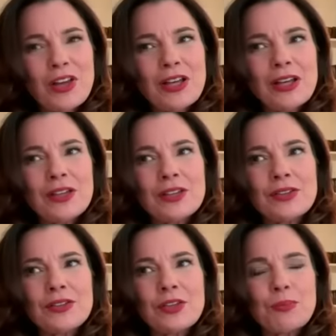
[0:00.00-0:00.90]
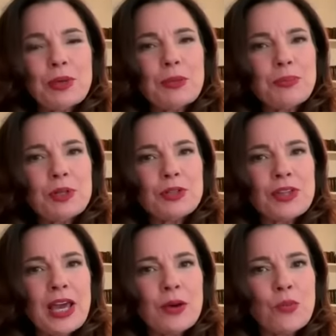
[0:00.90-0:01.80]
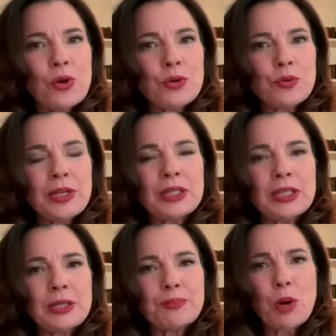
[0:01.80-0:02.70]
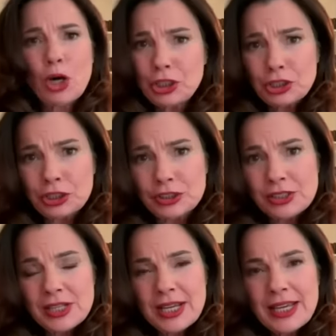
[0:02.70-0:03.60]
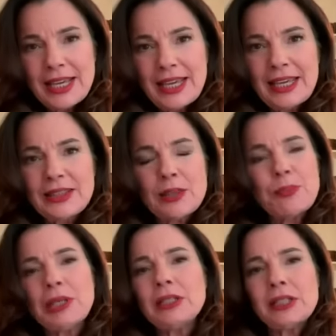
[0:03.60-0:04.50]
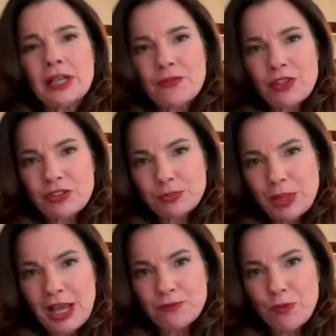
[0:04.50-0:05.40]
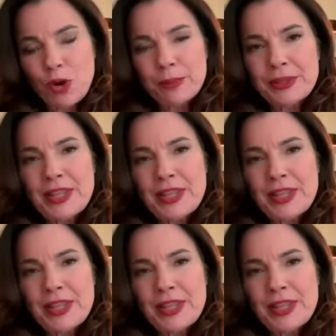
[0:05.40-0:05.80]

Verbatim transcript: the people that were really partners in the building of this platform.